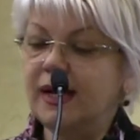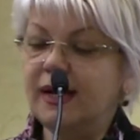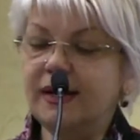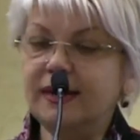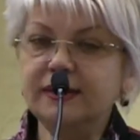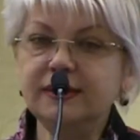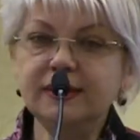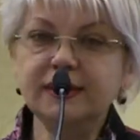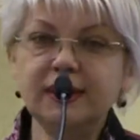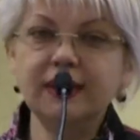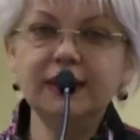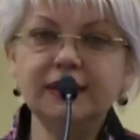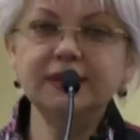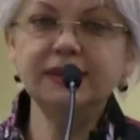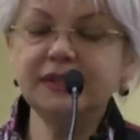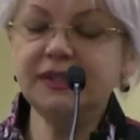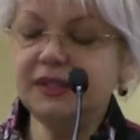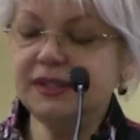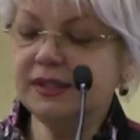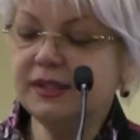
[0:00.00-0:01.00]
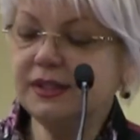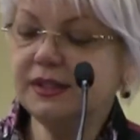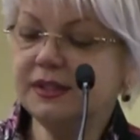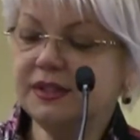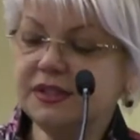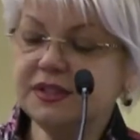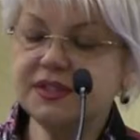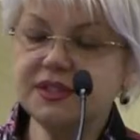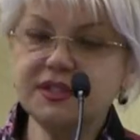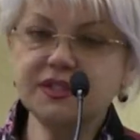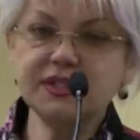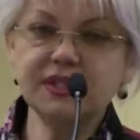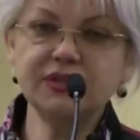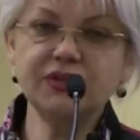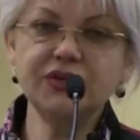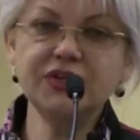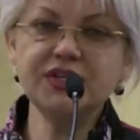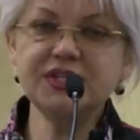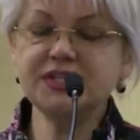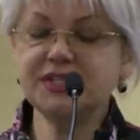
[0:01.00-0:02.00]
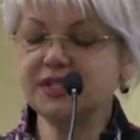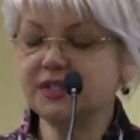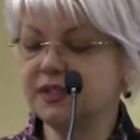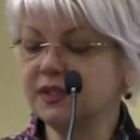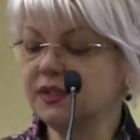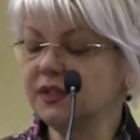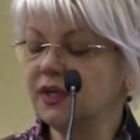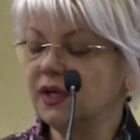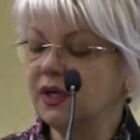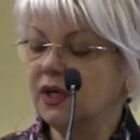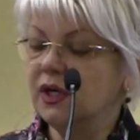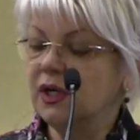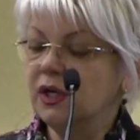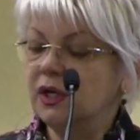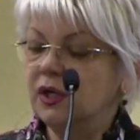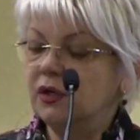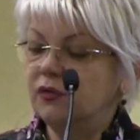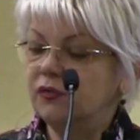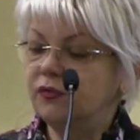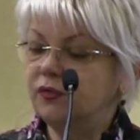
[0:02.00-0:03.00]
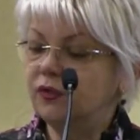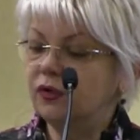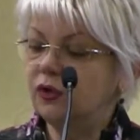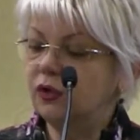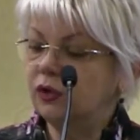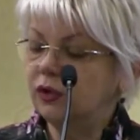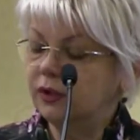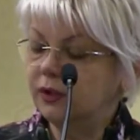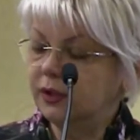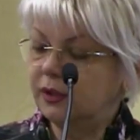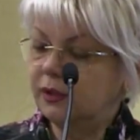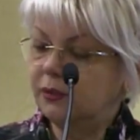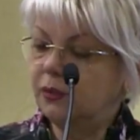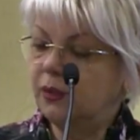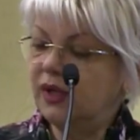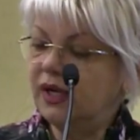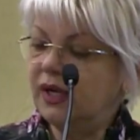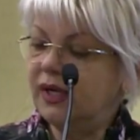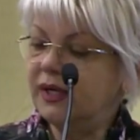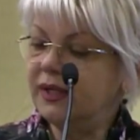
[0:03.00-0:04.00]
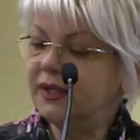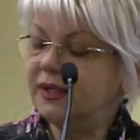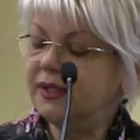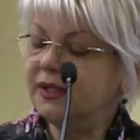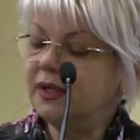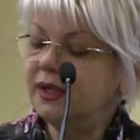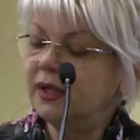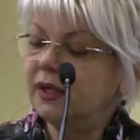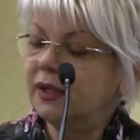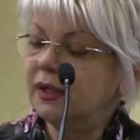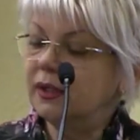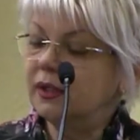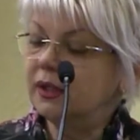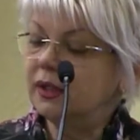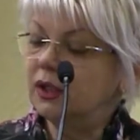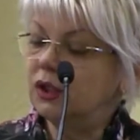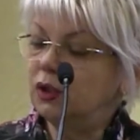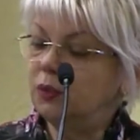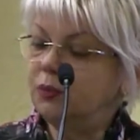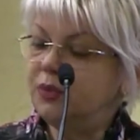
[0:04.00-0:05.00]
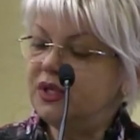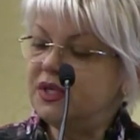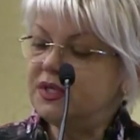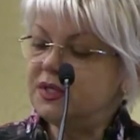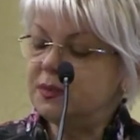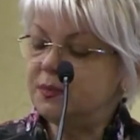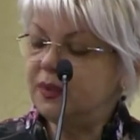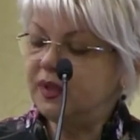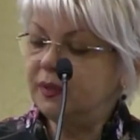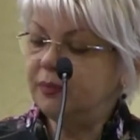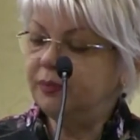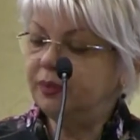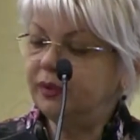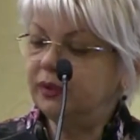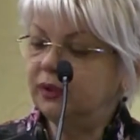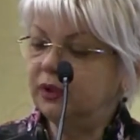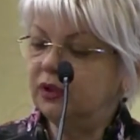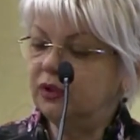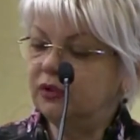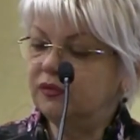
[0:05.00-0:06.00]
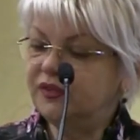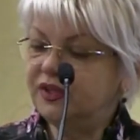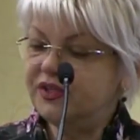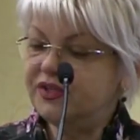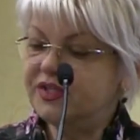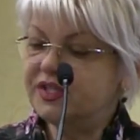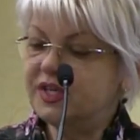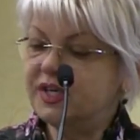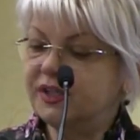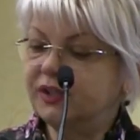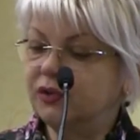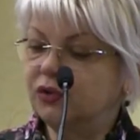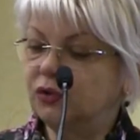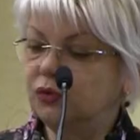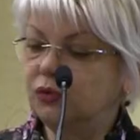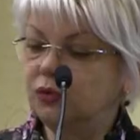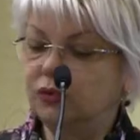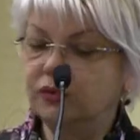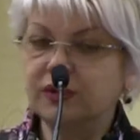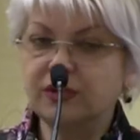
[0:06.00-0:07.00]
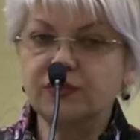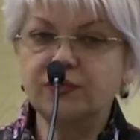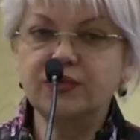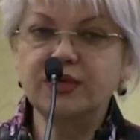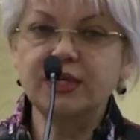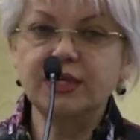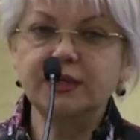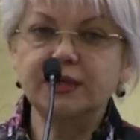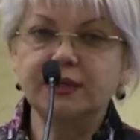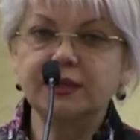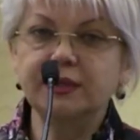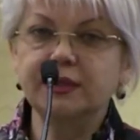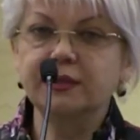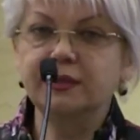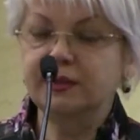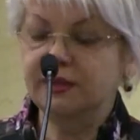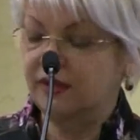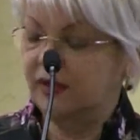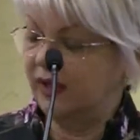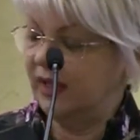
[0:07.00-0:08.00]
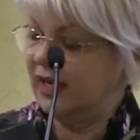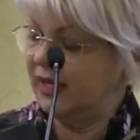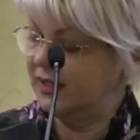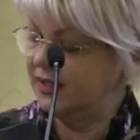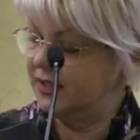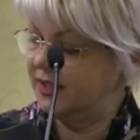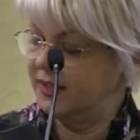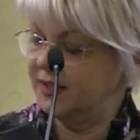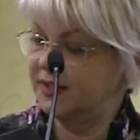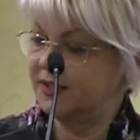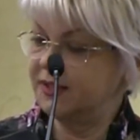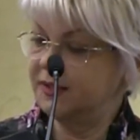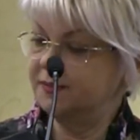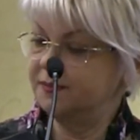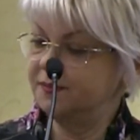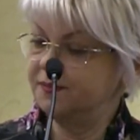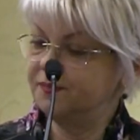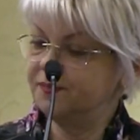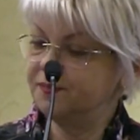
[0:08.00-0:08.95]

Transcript: And I think this is a reason for why uh, obese people on this cartoon wear glasses.